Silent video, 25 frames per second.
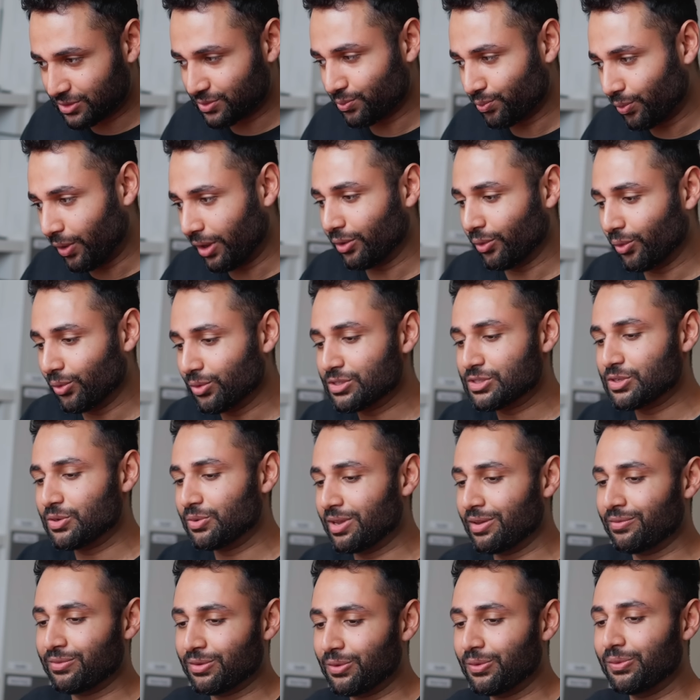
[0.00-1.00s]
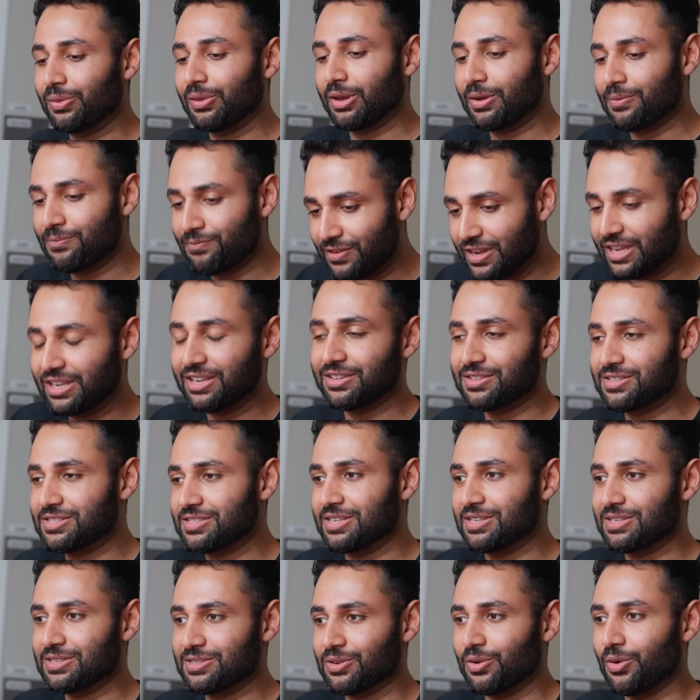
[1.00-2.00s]
while also giving you the
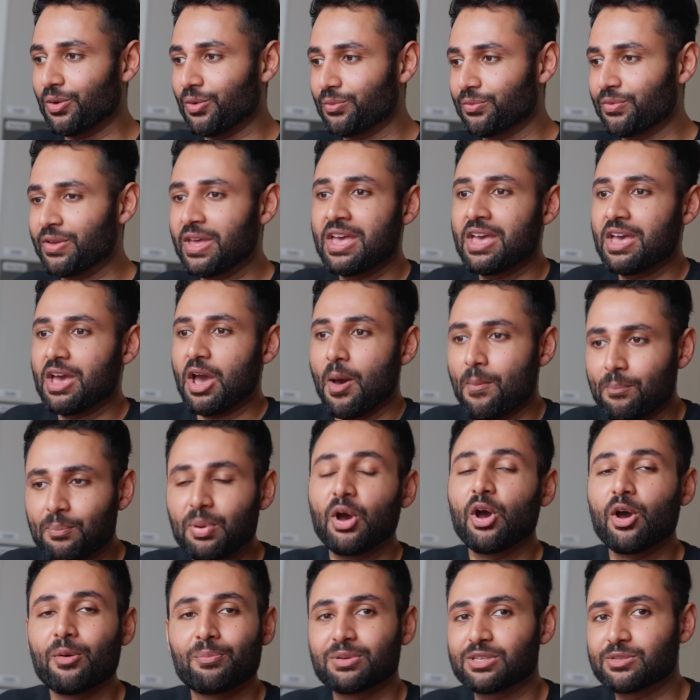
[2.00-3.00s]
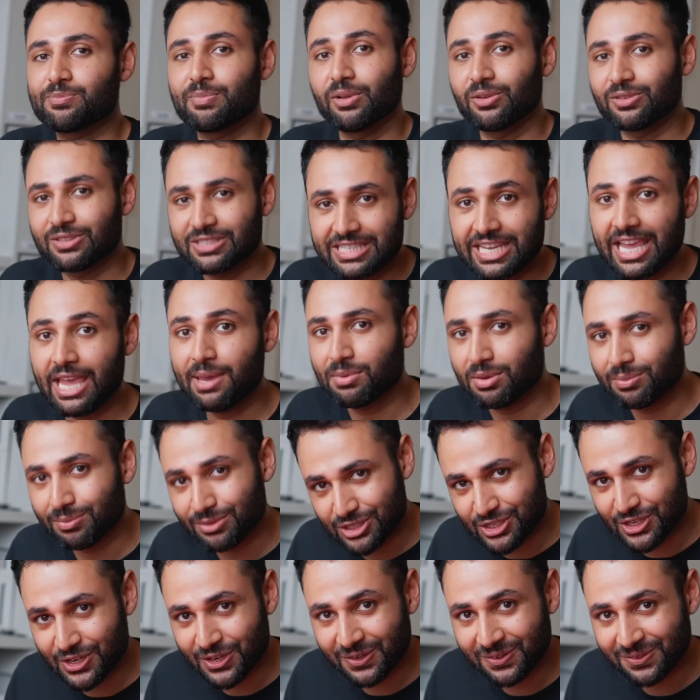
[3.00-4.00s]
conveniences of a purpose-built gaming
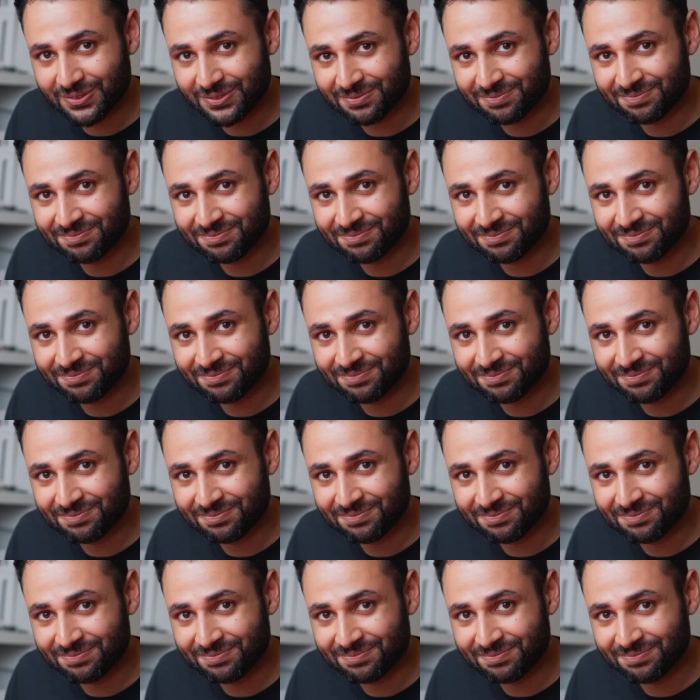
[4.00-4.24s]
machine.